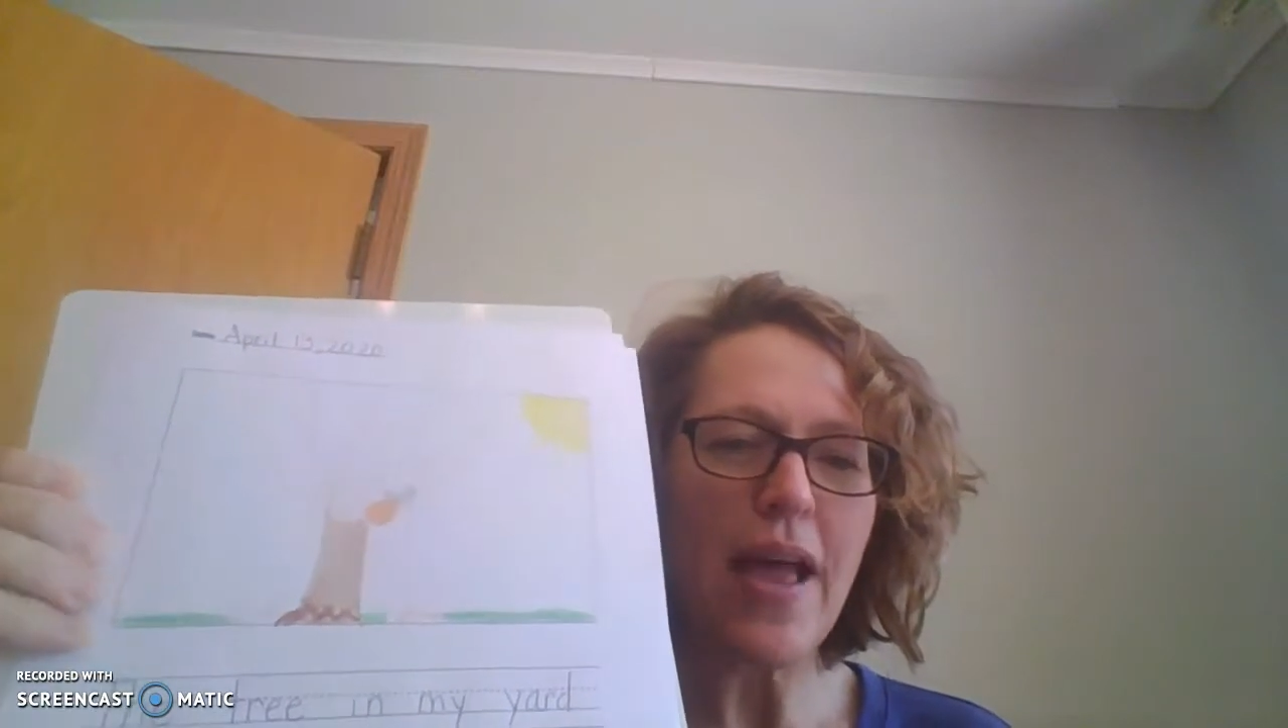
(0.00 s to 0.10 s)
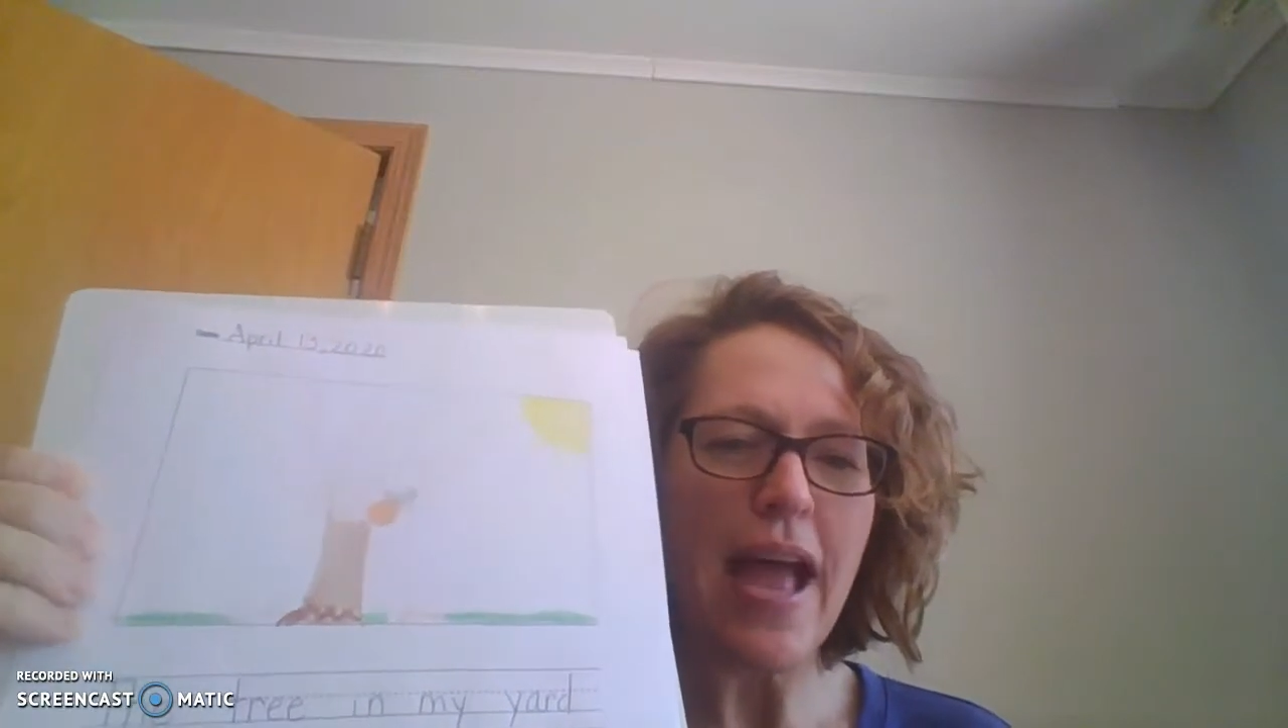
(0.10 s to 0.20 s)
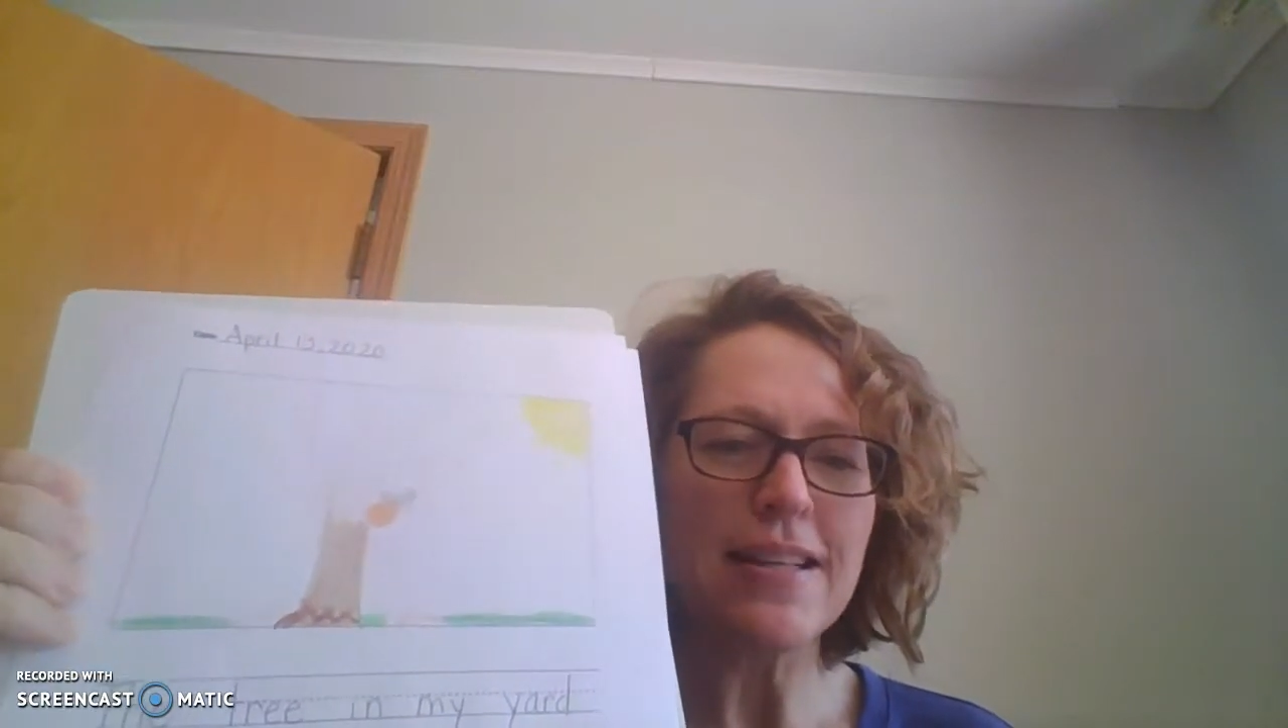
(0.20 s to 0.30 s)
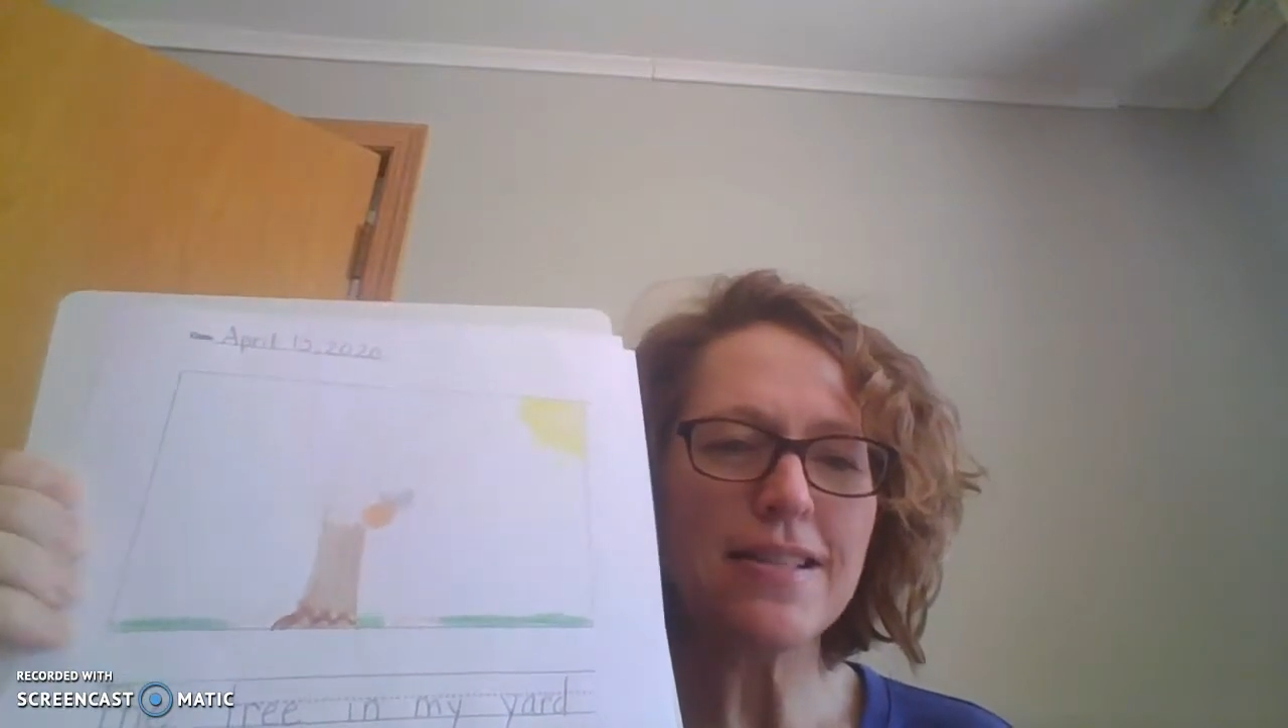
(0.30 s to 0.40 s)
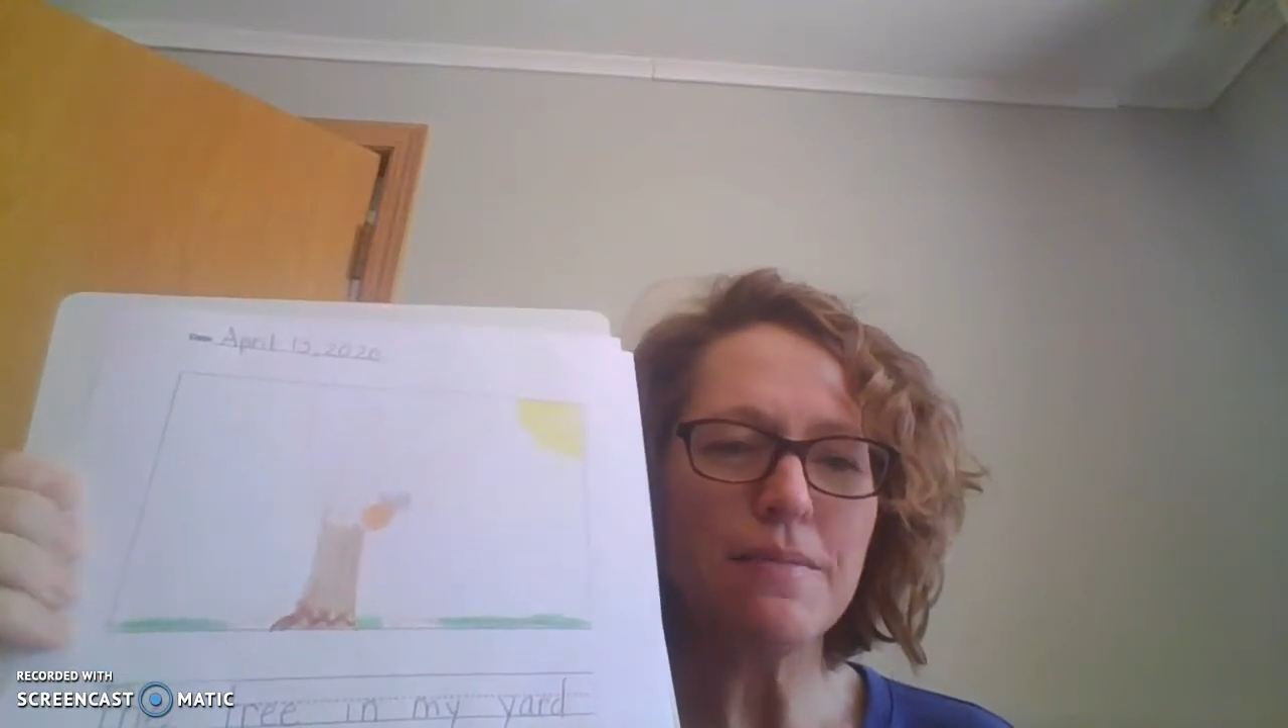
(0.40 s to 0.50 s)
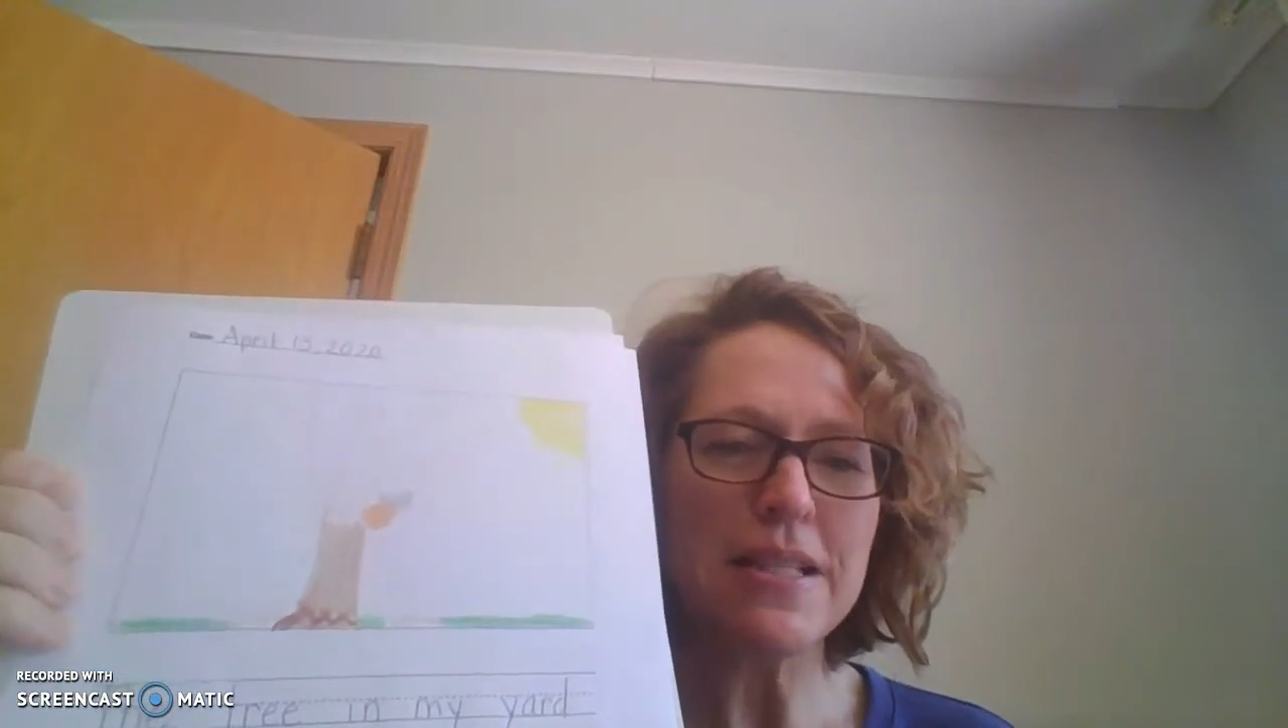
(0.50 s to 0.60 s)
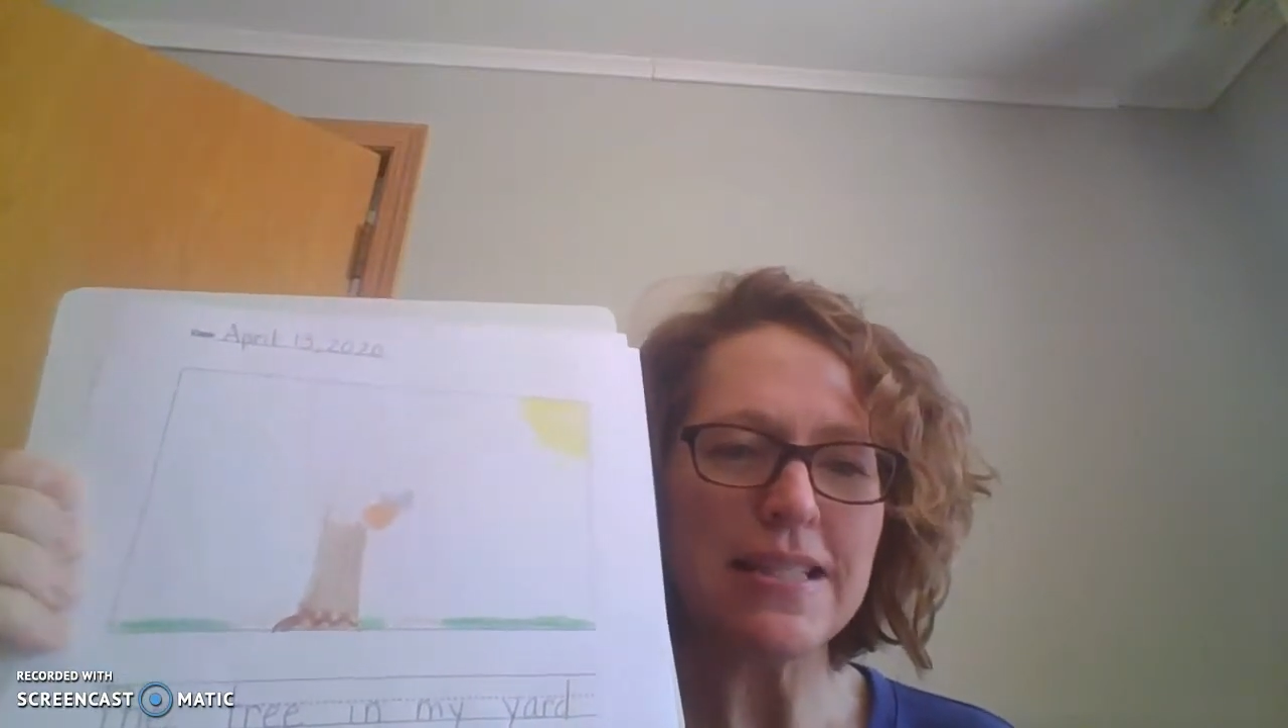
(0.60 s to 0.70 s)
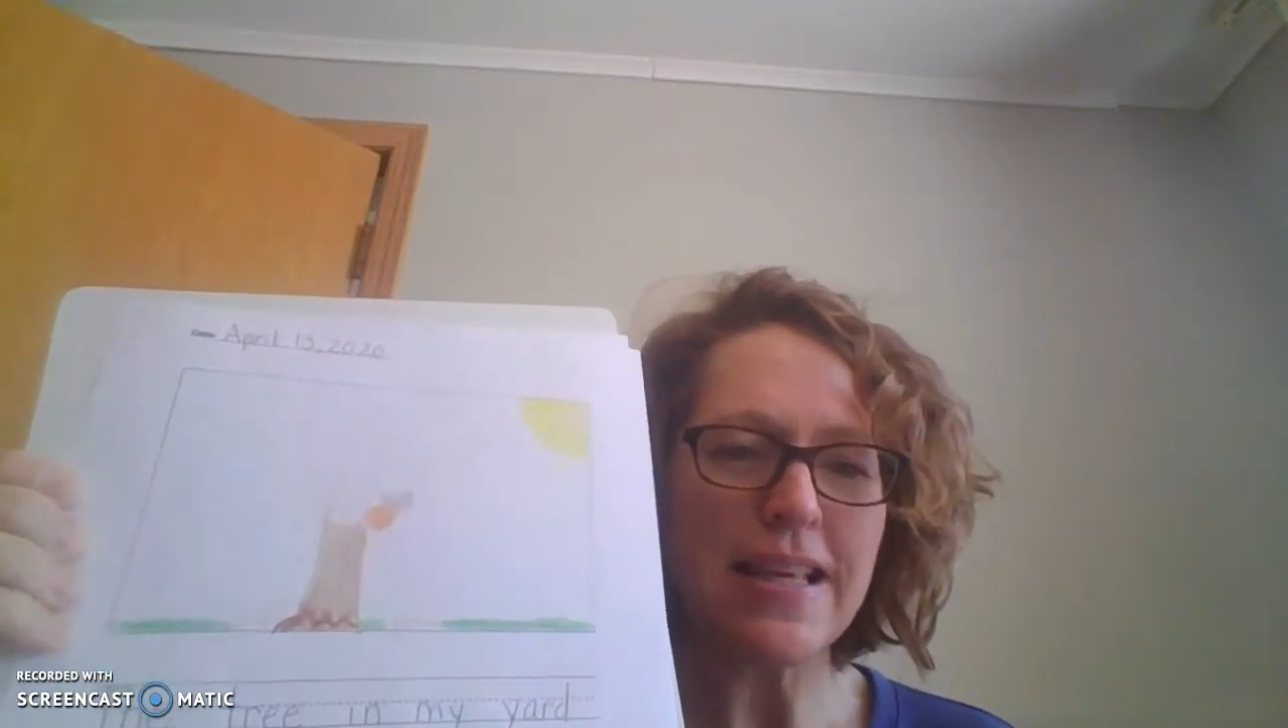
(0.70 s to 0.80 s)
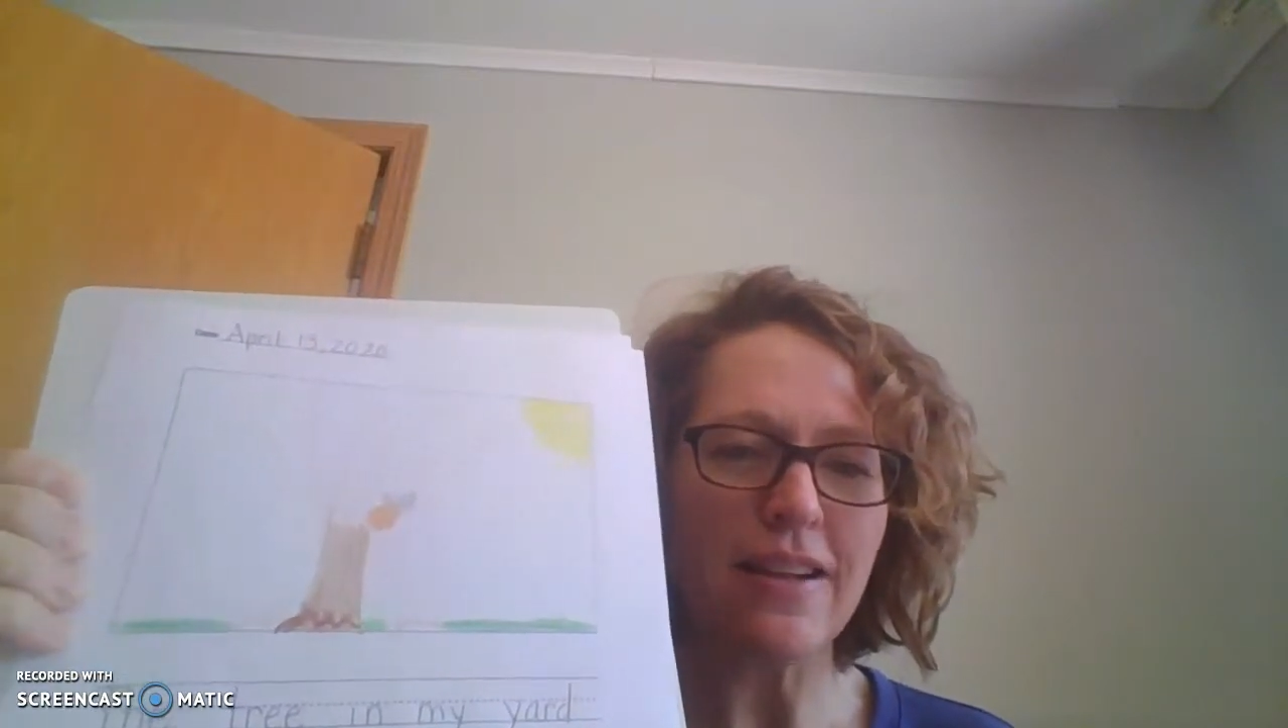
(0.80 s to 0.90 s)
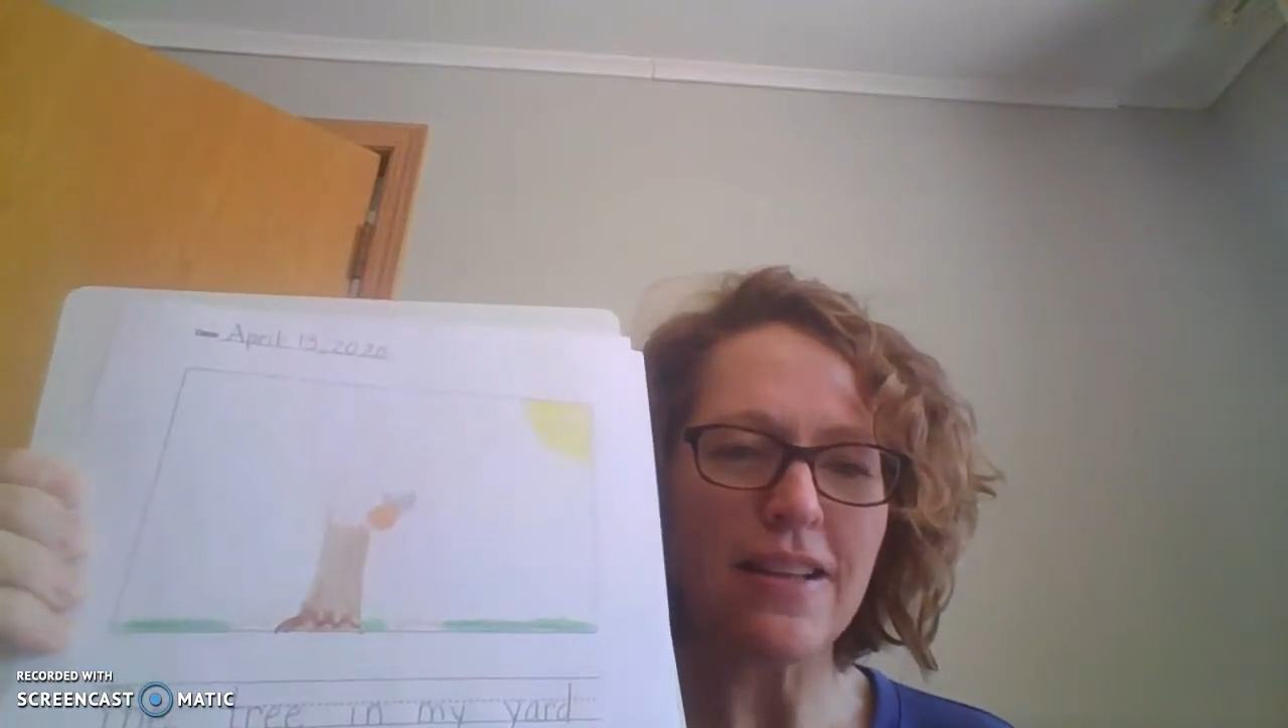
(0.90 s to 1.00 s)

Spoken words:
added some detail